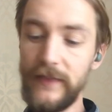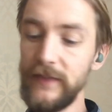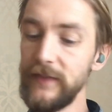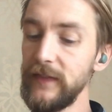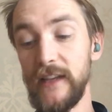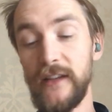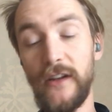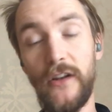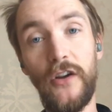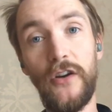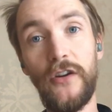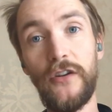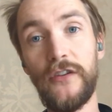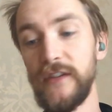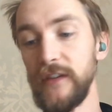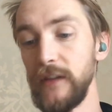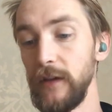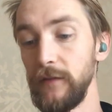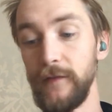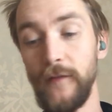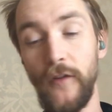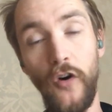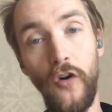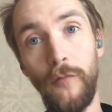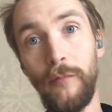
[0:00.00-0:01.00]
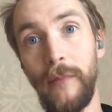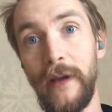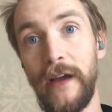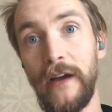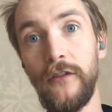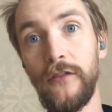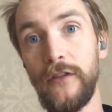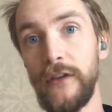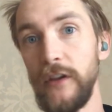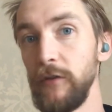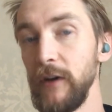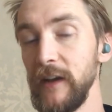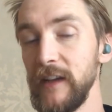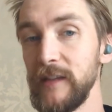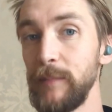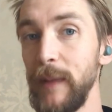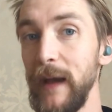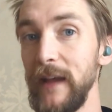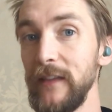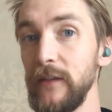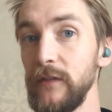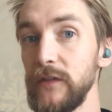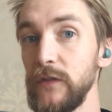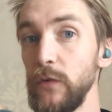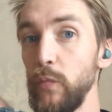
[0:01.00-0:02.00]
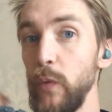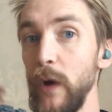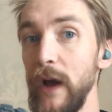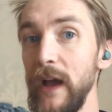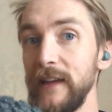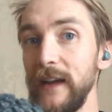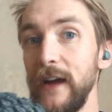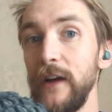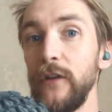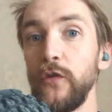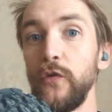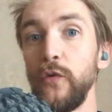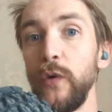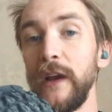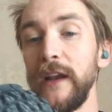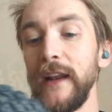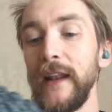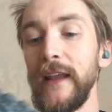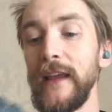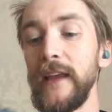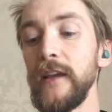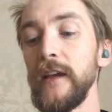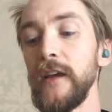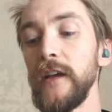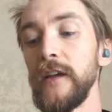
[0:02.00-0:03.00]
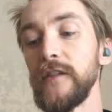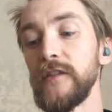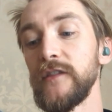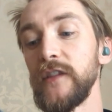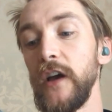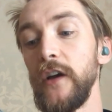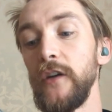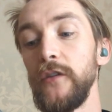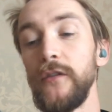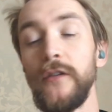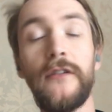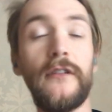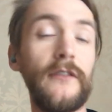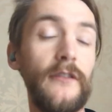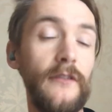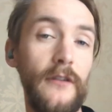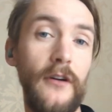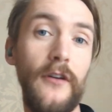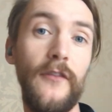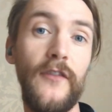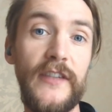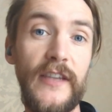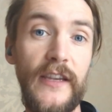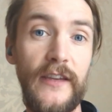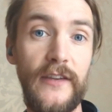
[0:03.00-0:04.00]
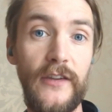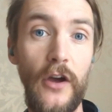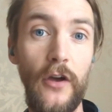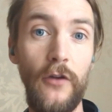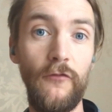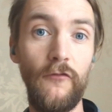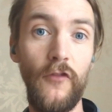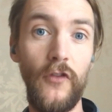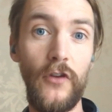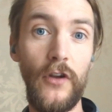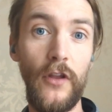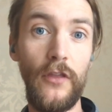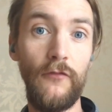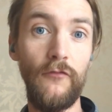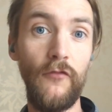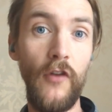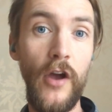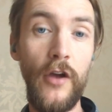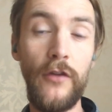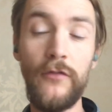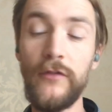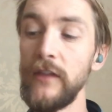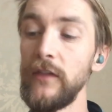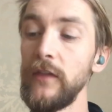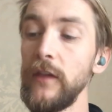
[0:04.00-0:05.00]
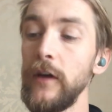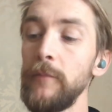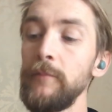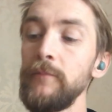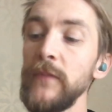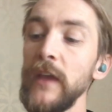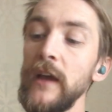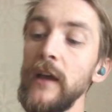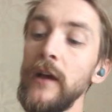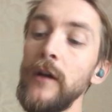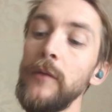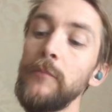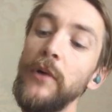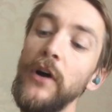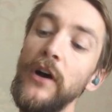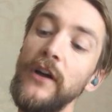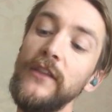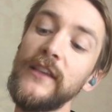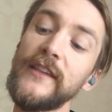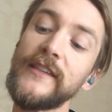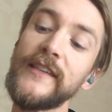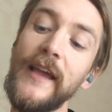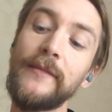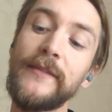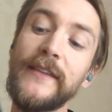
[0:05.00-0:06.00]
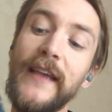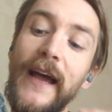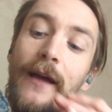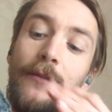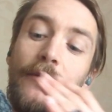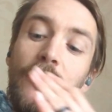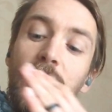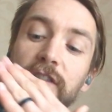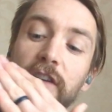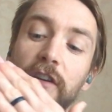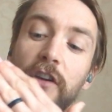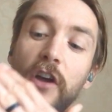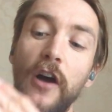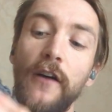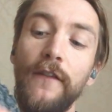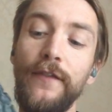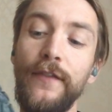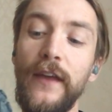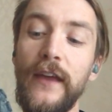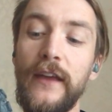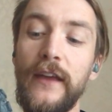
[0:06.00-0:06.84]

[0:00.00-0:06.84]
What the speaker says: these lugs, the 4mm, you expect them to wear down quickly. So obviously don't run on the road in them. But at the same time, because they've got